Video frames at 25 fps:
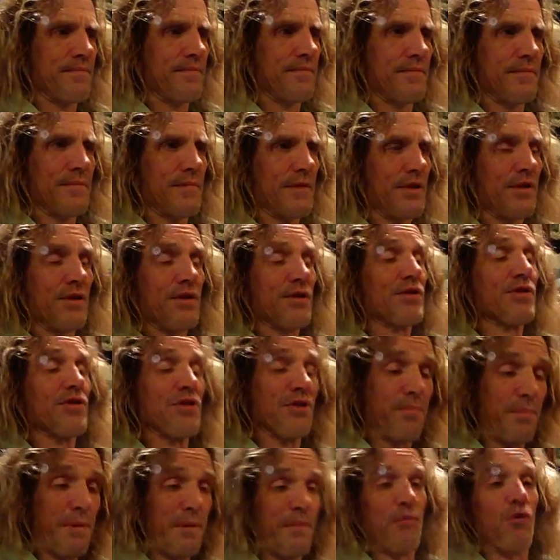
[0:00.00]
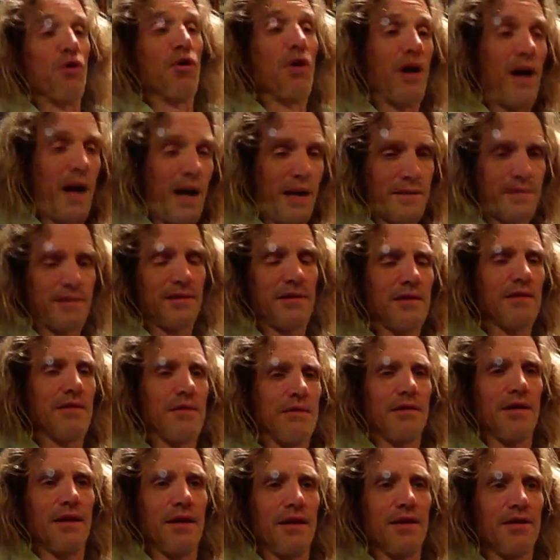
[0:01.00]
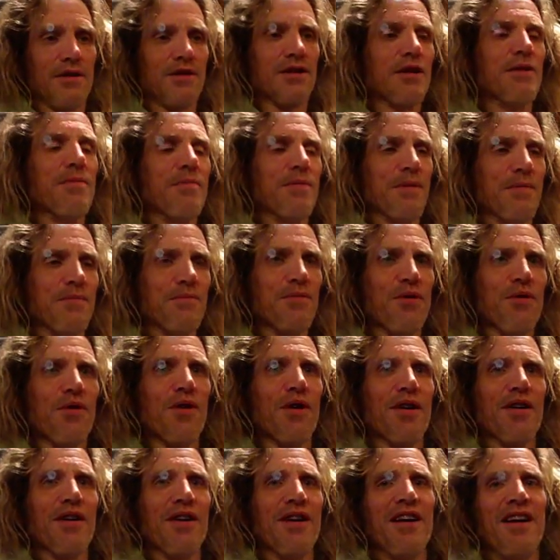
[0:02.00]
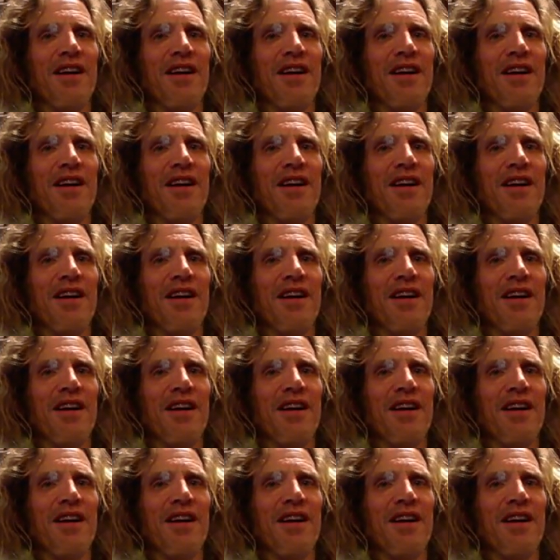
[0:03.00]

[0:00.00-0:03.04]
there should be more hostility. There should be more